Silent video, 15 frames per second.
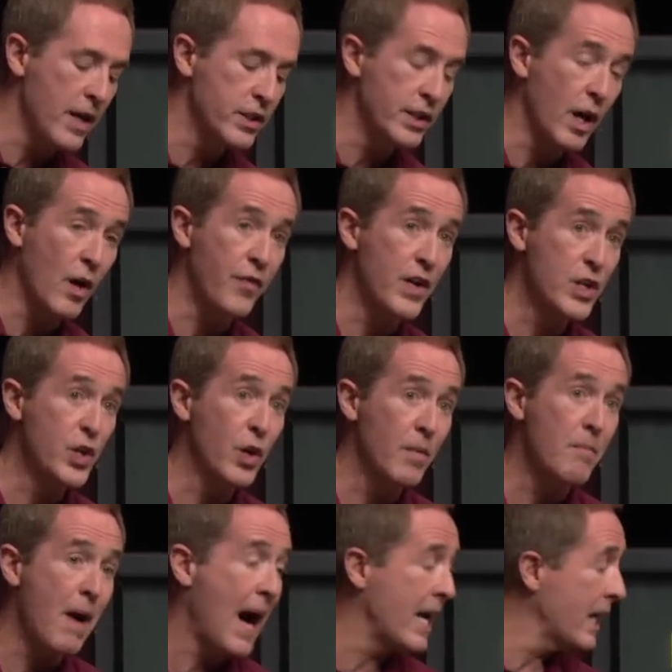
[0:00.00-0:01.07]
myself in
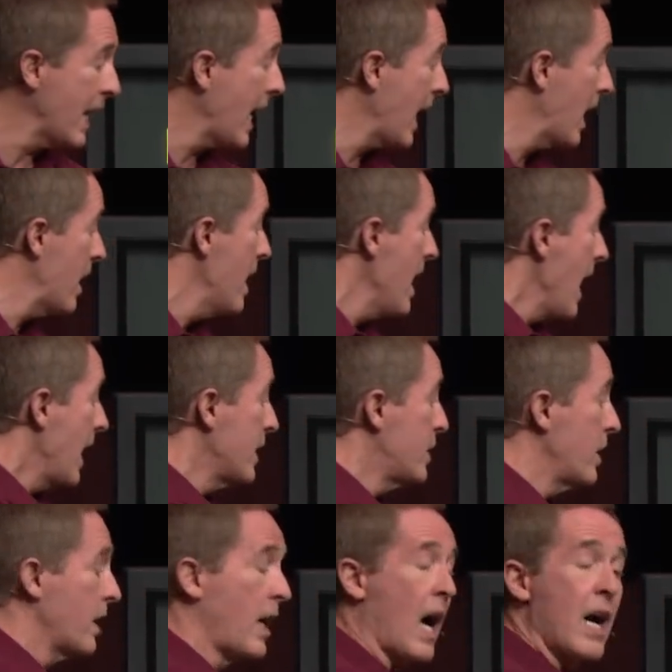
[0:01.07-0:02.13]
your mighty hand,
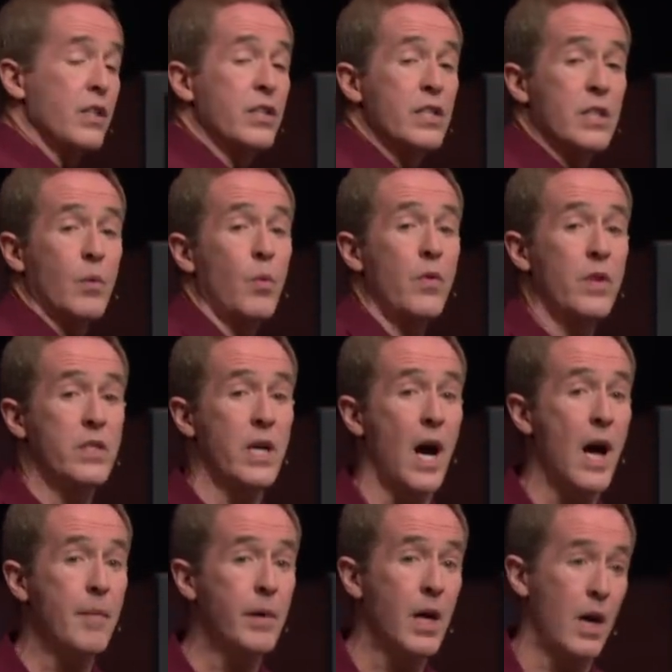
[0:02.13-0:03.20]
and God says, and when the
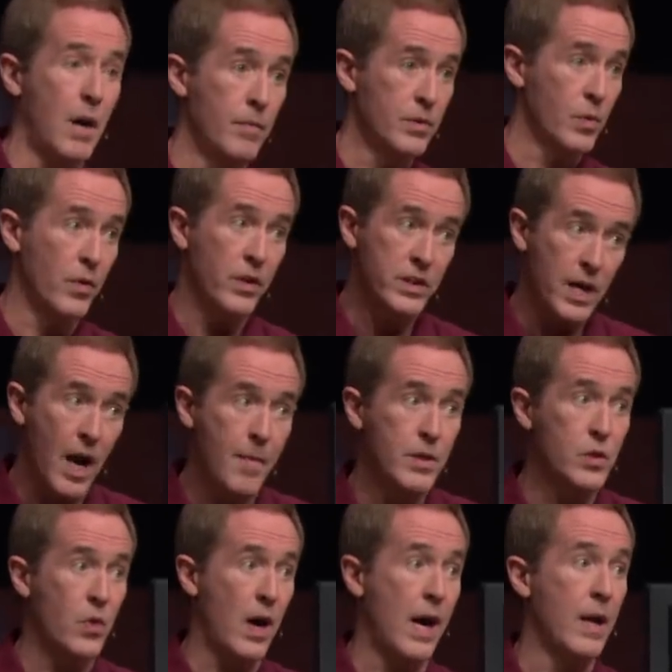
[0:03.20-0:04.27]
time comes, when the time
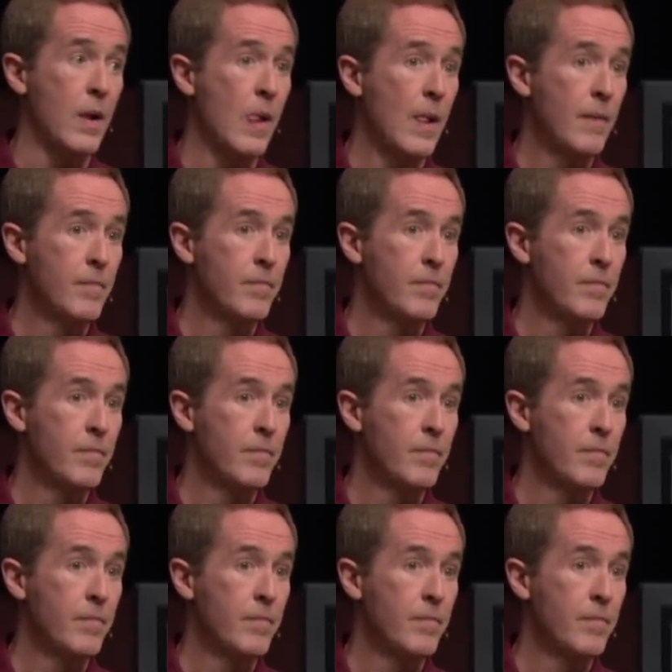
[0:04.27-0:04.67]
is right,